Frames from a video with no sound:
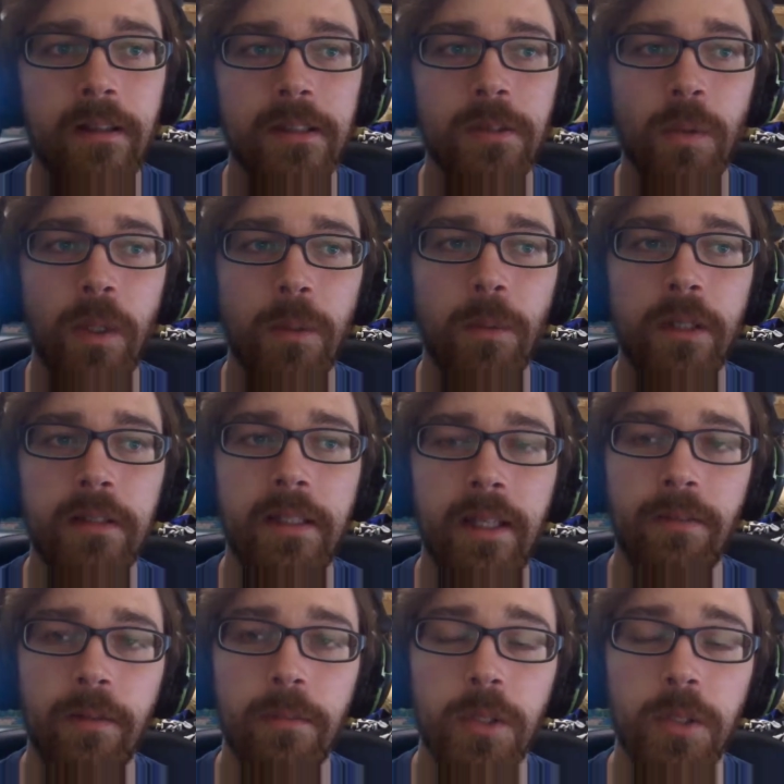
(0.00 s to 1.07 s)
So I'd want the
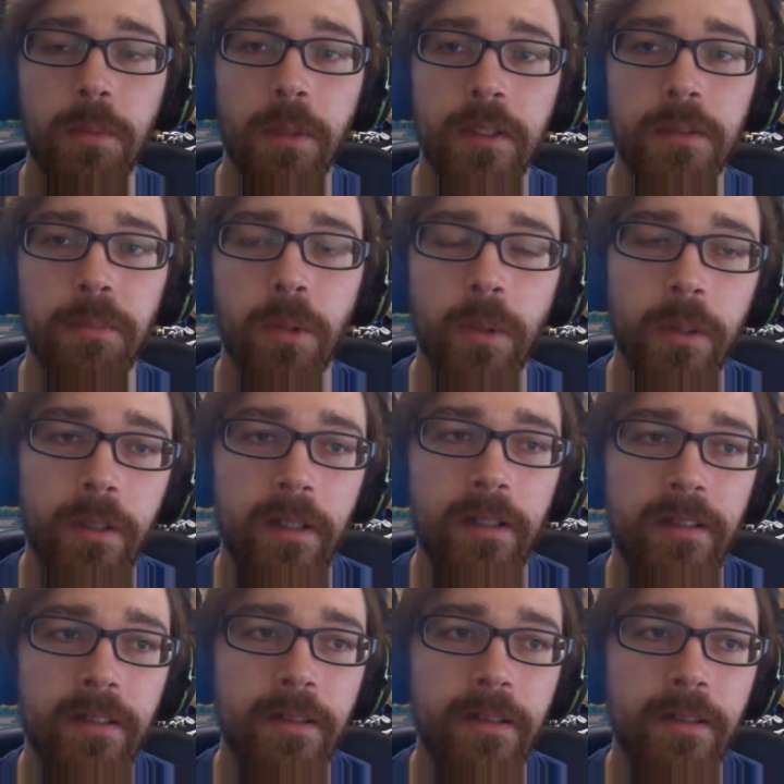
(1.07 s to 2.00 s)
FM2 Plus board,